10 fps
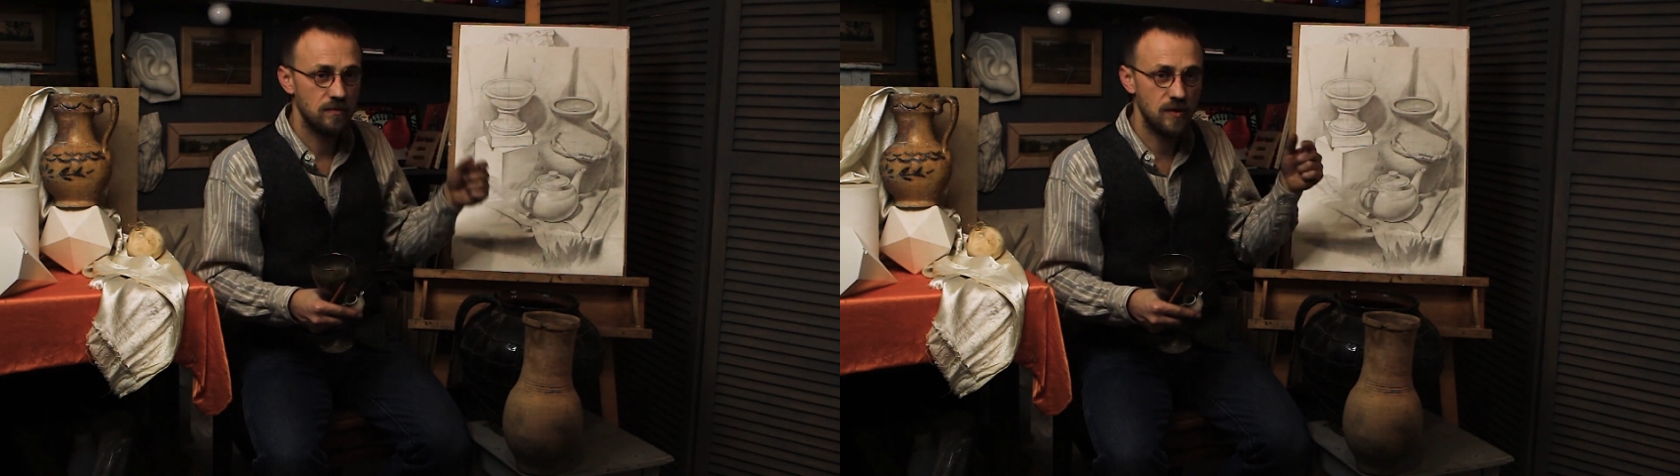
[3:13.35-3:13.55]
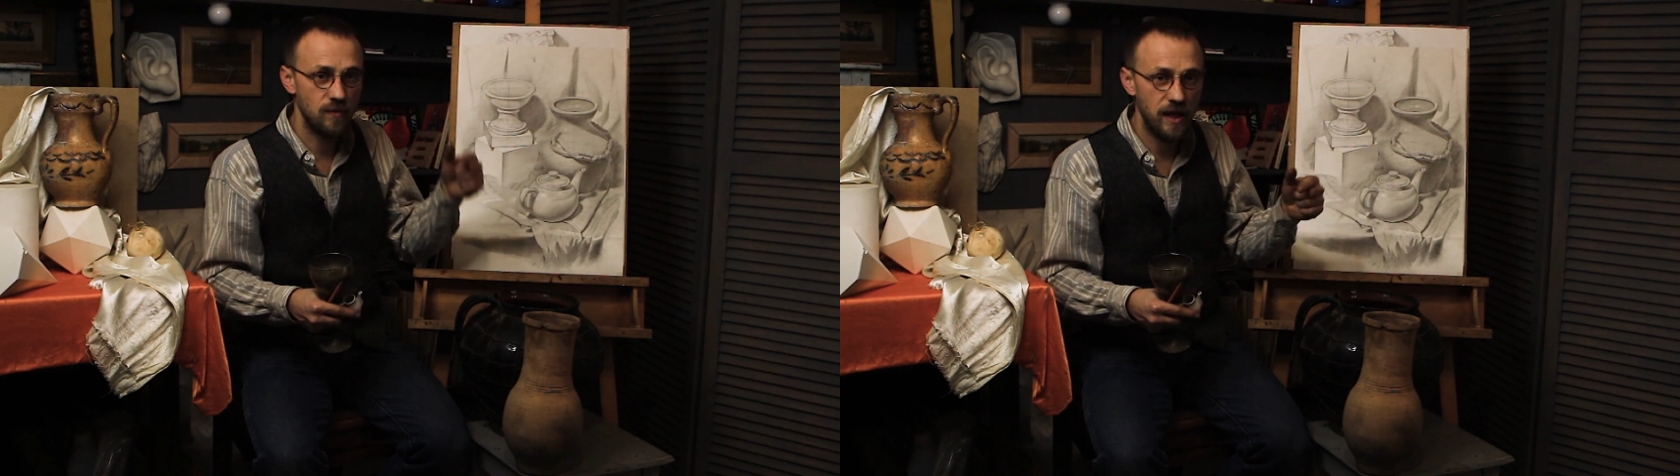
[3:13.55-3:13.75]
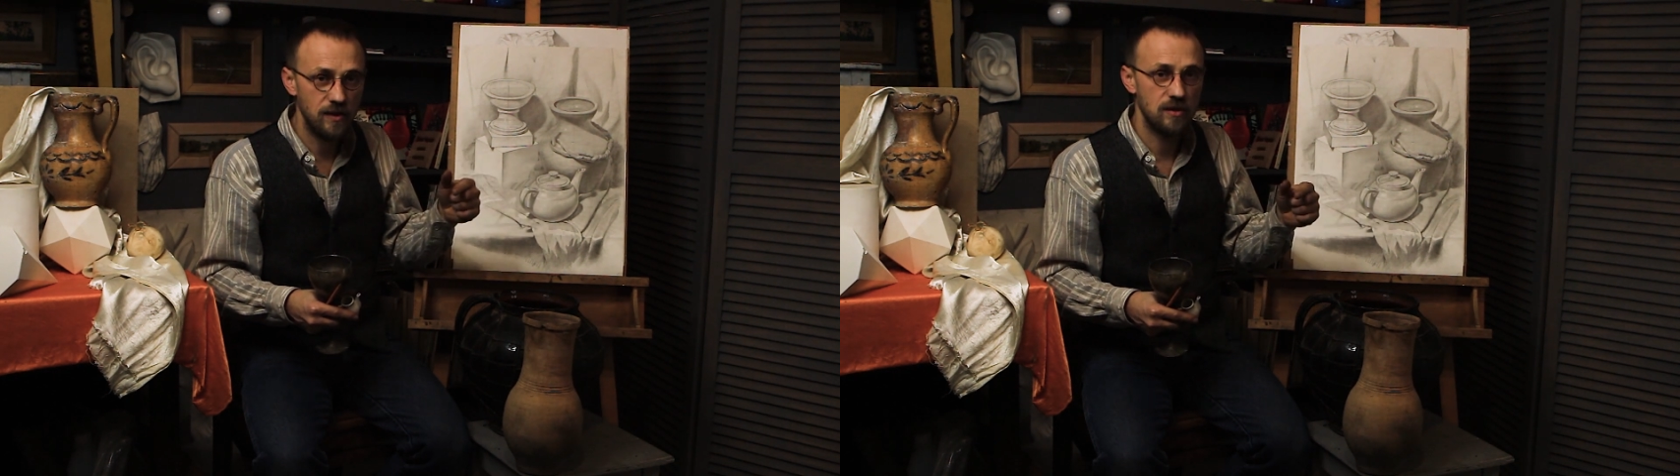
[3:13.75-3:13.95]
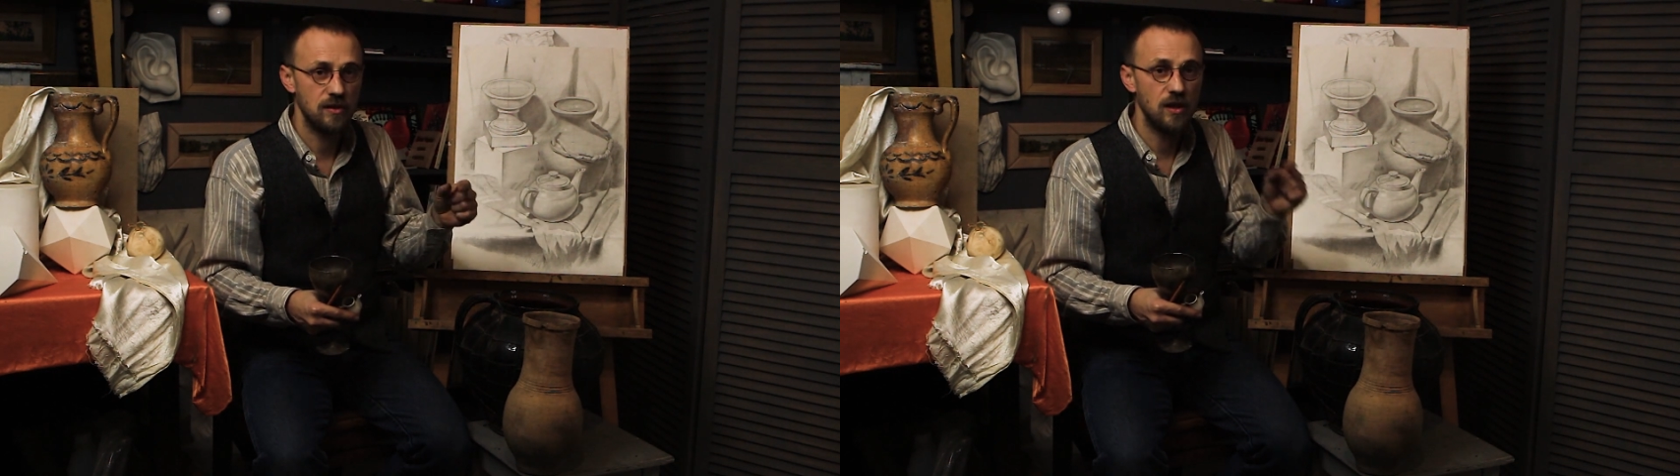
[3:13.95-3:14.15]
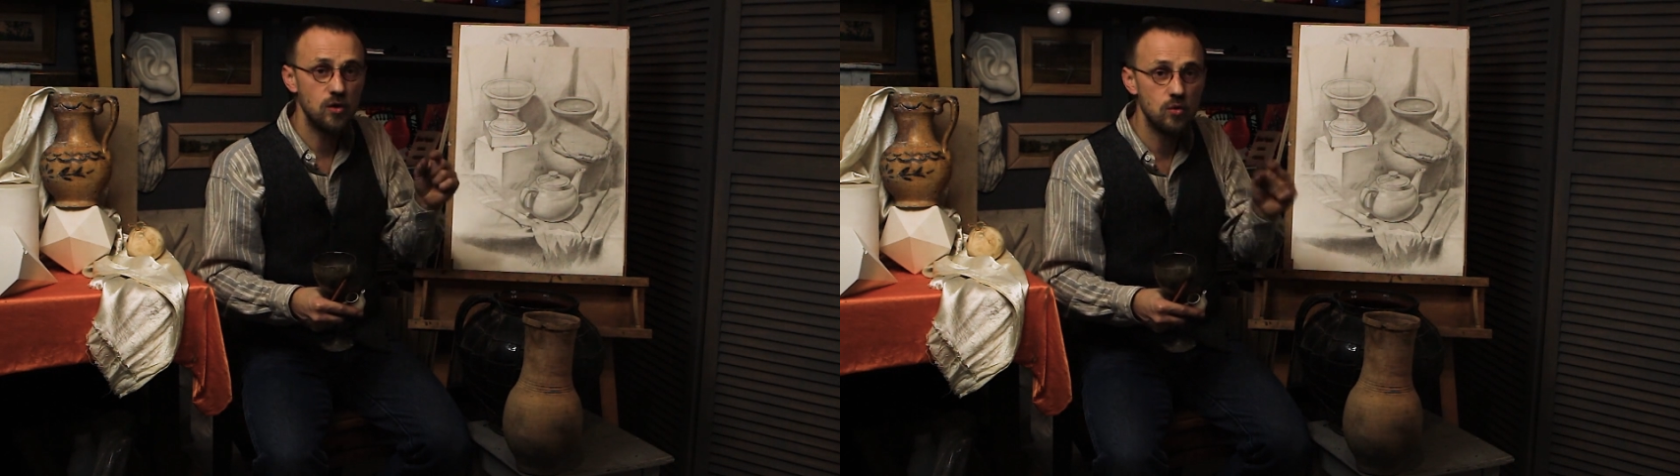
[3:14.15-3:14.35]
divided
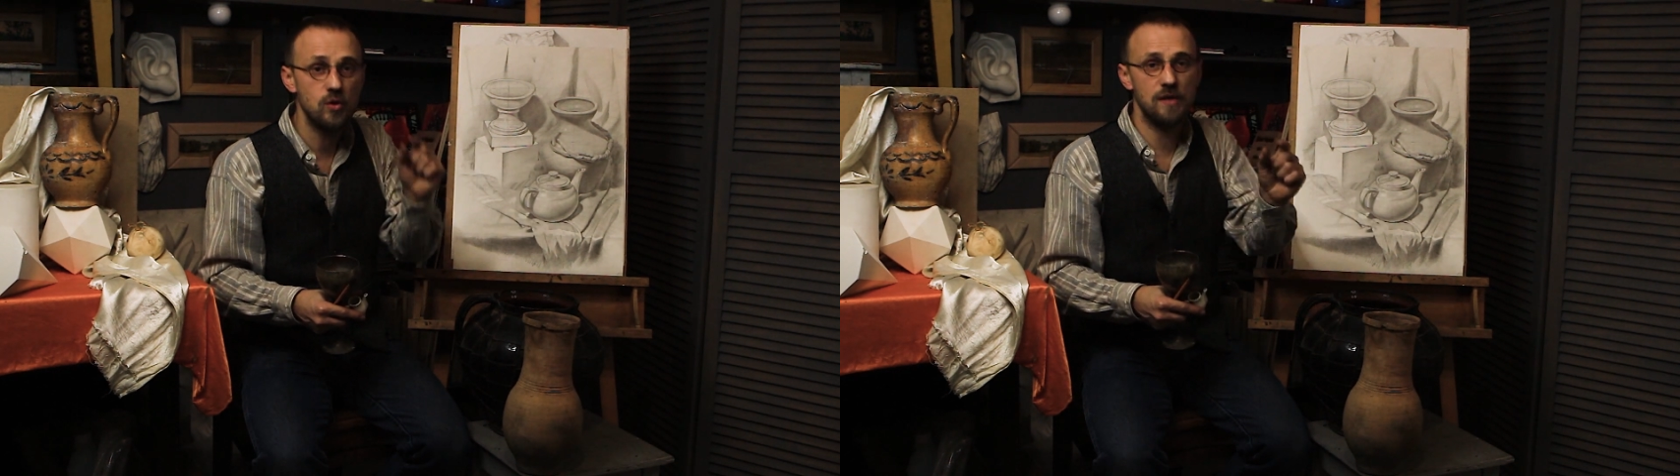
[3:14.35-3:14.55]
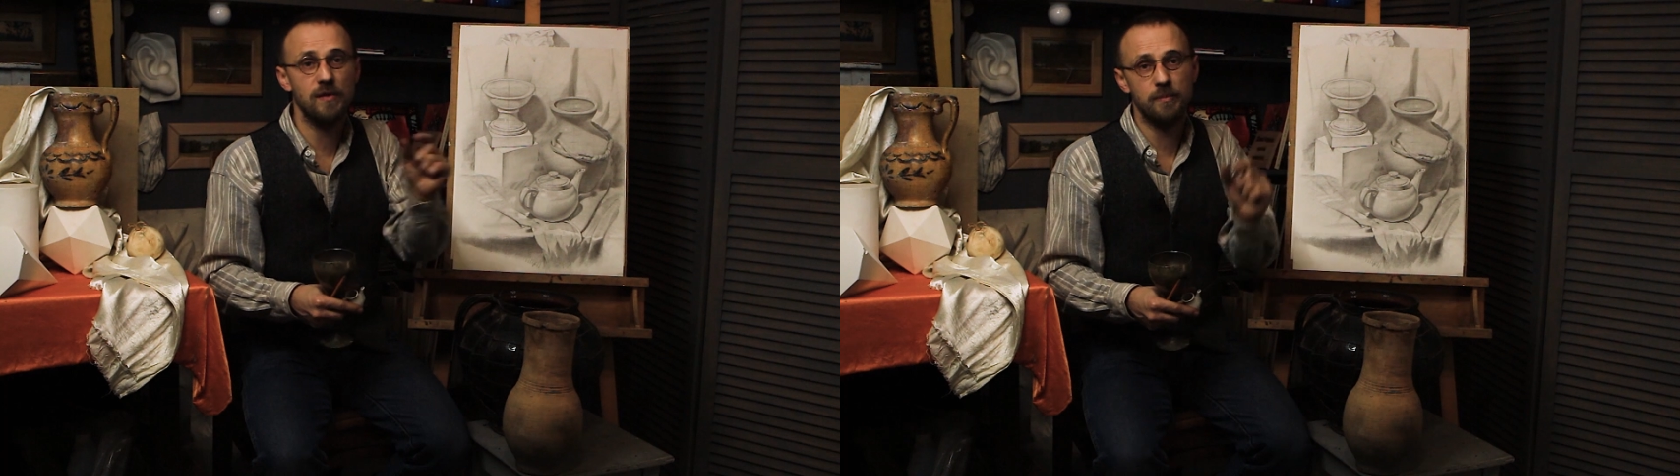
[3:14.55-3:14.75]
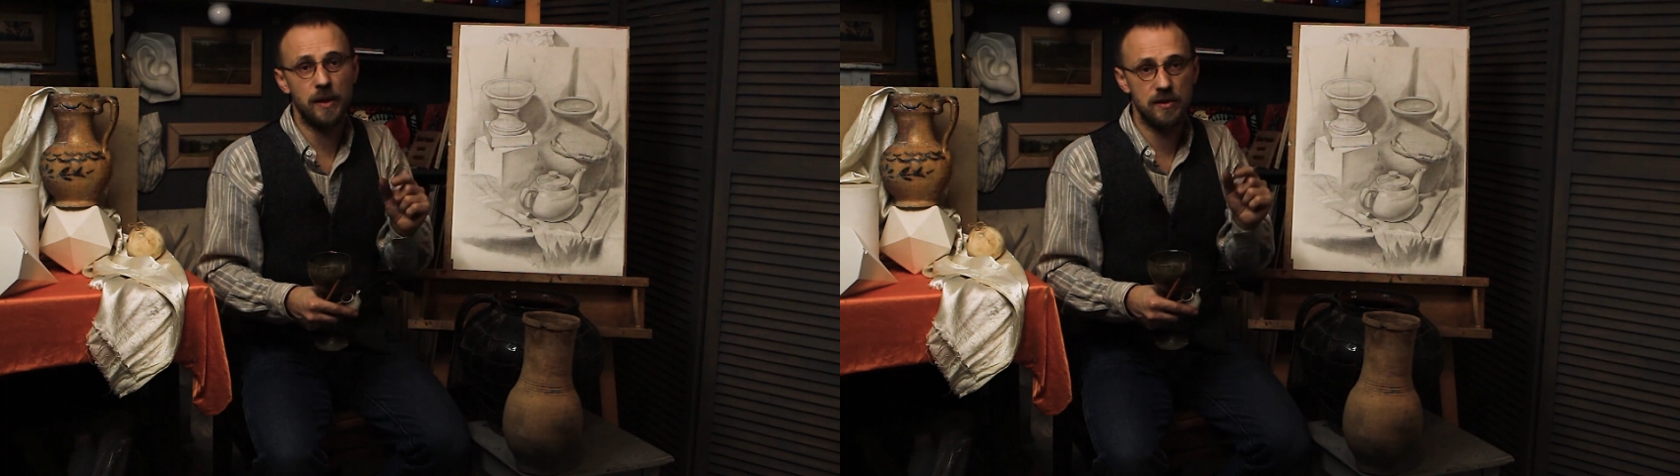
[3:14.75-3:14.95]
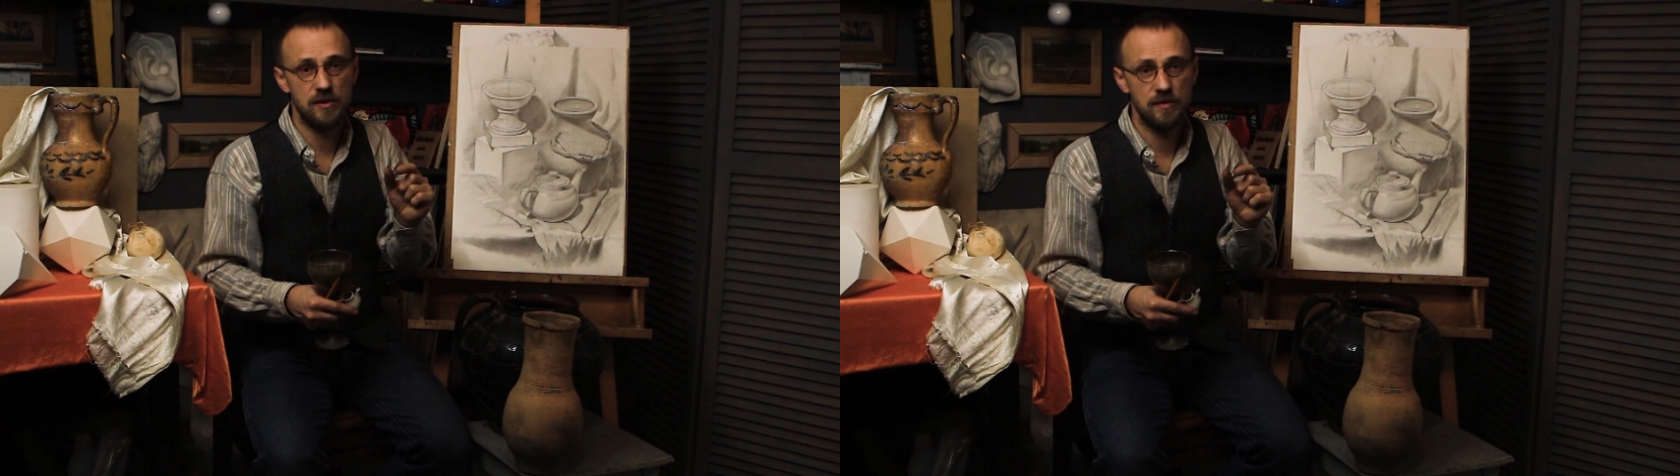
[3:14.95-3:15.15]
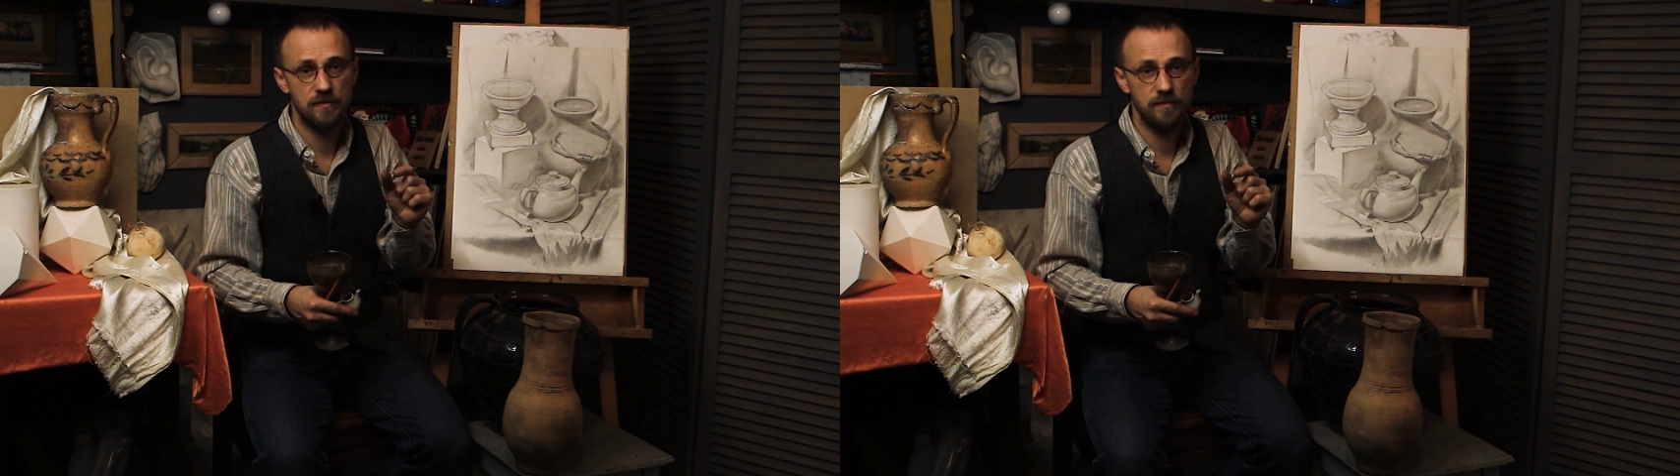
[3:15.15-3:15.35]
into equal parts.